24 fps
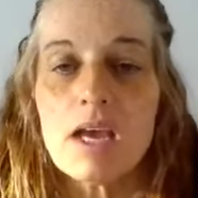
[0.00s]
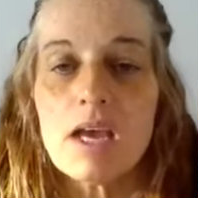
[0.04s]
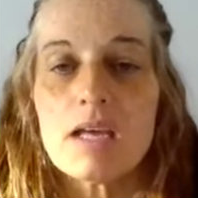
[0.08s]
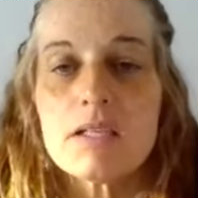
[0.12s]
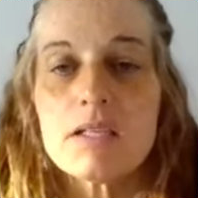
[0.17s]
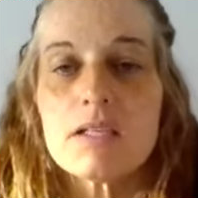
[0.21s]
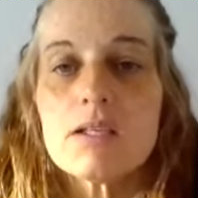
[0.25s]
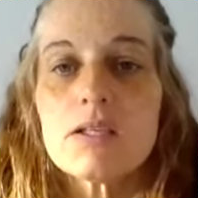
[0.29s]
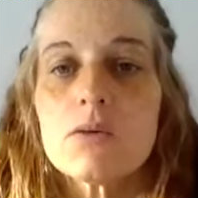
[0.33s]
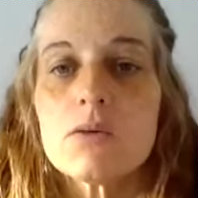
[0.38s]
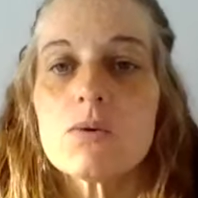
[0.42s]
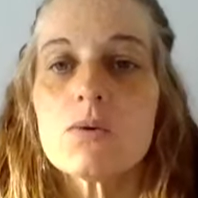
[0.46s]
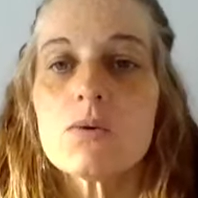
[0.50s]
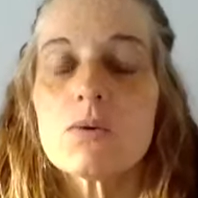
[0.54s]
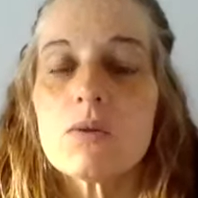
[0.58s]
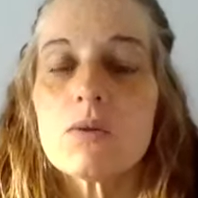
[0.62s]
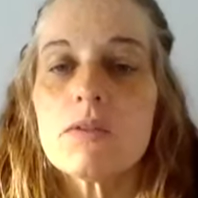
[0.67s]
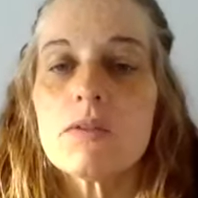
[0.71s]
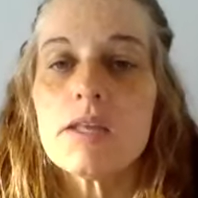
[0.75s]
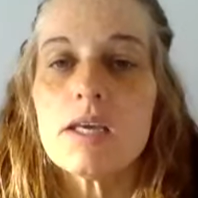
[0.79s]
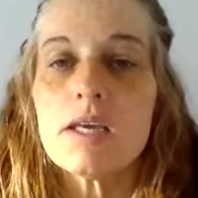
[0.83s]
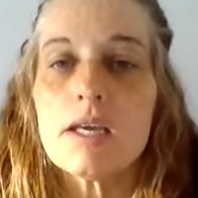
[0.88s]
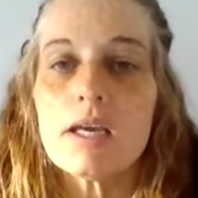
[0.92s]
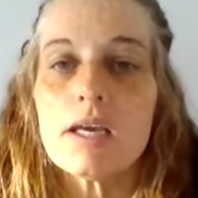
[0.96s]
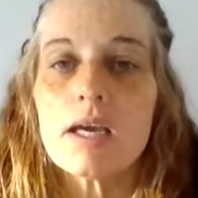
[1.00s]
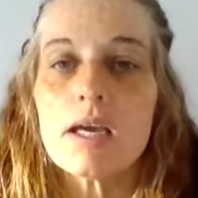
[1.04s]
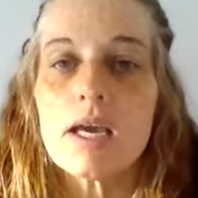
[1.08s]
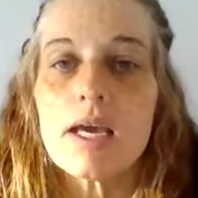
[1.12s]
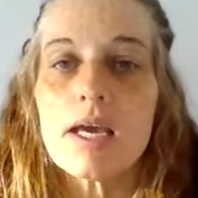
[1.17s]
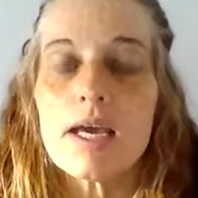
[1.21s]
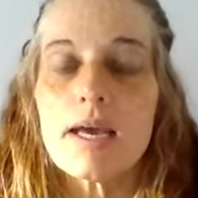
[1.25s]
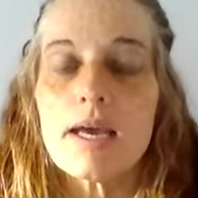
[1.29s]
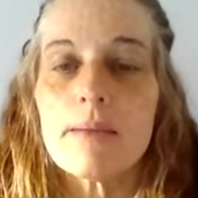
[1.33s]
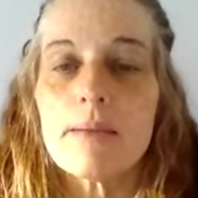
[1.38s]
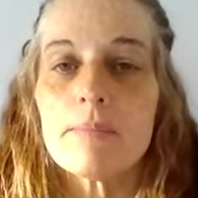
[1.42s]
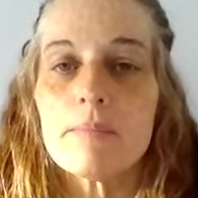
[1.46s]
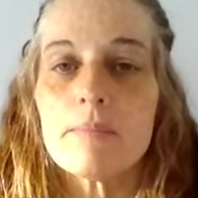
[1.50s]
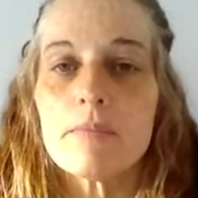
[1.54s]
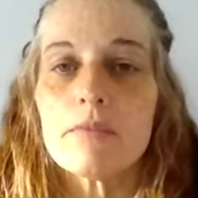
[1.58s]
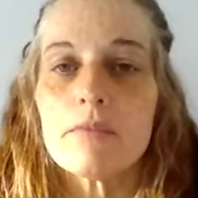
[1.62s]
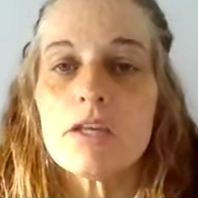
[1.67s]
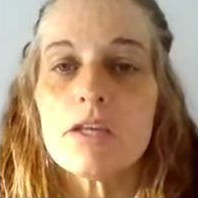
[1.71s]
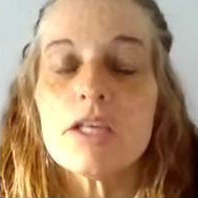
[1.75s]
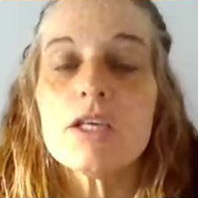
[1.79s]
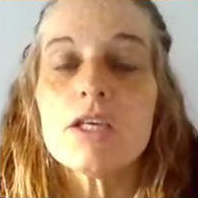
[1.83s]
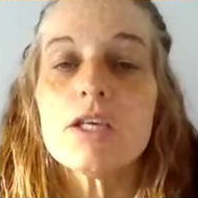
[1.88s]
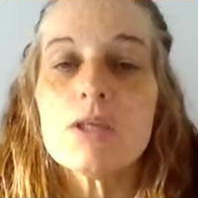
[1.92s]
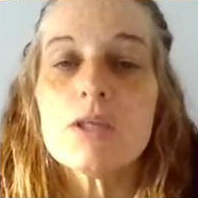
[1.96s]
And so the um,
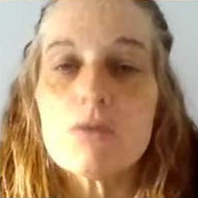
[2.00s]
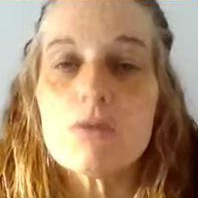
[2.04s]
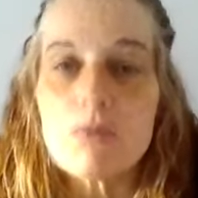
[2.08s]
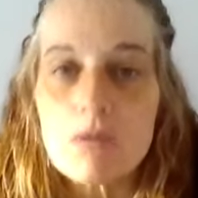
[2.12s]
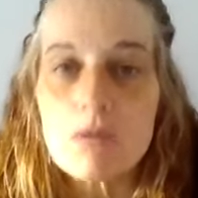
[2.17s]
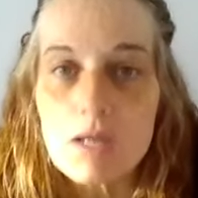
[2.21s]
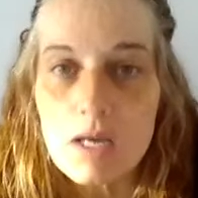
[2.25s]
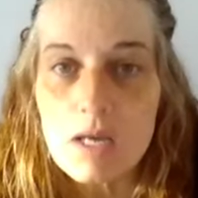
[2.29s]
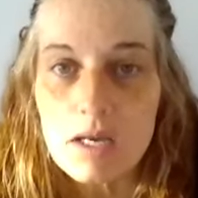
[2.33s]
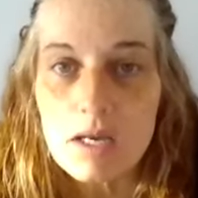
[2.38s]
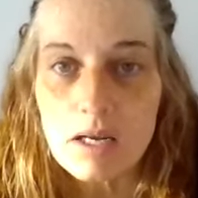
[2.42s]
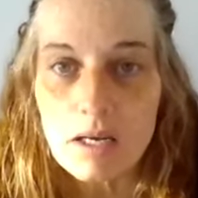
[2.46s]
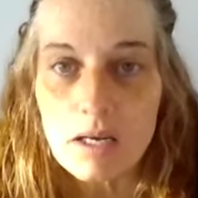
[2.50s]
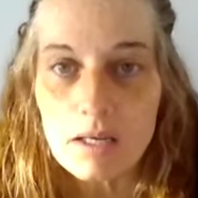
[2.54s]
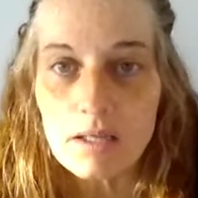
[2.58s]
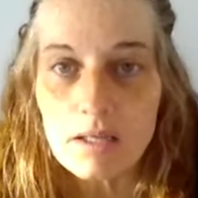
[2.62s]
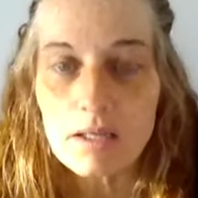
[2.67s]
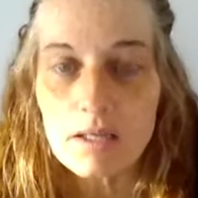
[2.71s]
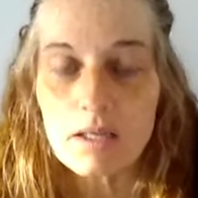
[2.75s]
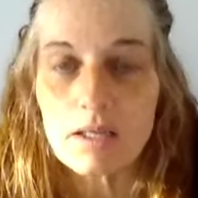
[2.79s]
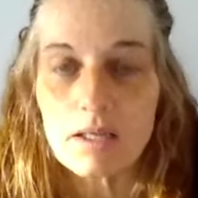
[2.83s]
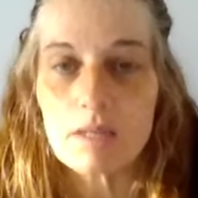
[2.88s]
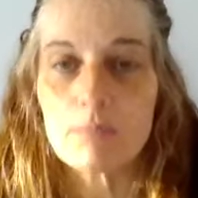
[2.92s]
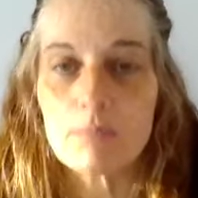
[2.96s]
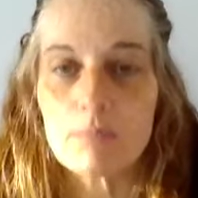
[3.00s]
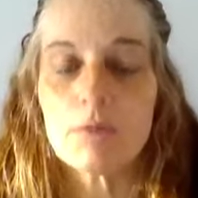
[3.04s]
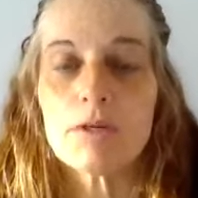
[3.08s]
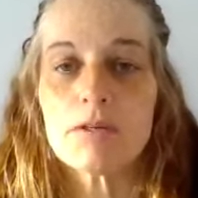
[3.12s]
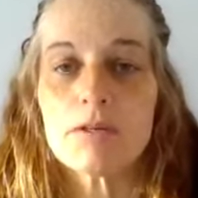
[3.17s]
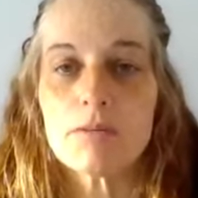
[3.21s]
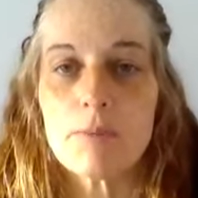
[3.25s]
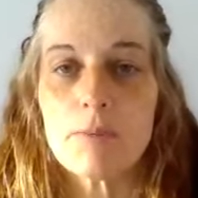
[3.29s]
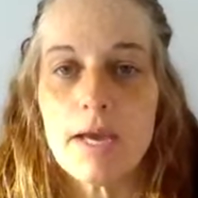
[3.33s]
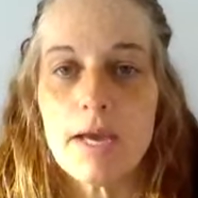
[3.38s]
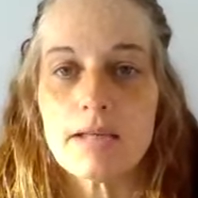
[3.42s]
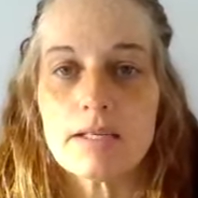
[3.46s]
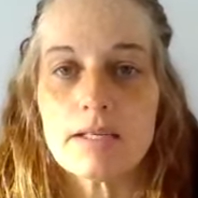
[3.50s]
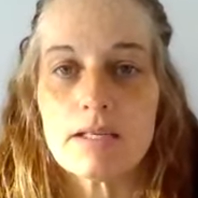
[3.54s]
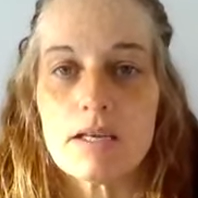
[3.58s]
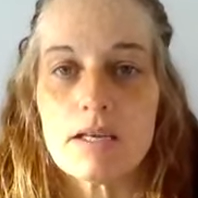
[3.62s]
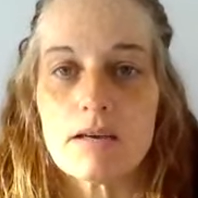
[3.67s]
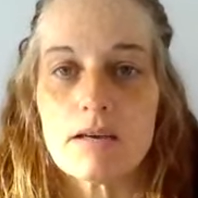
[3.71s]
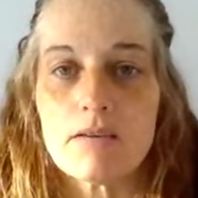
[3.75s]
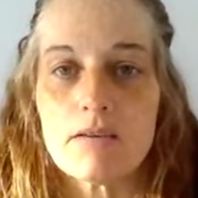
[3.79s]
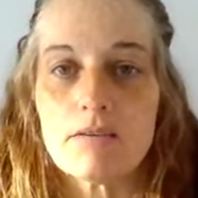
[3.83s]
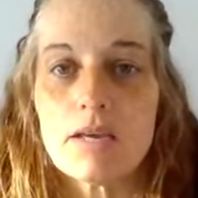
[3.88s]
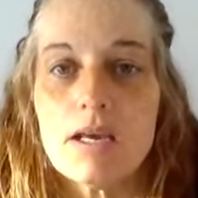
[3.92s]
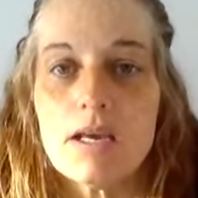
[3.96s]
the union
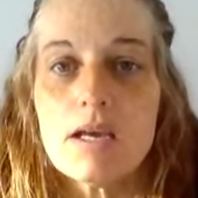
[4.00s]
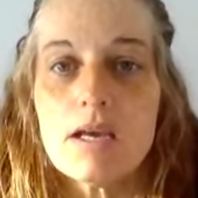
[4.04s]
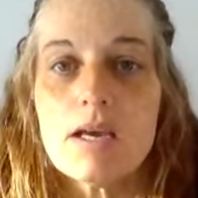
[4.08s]
perspective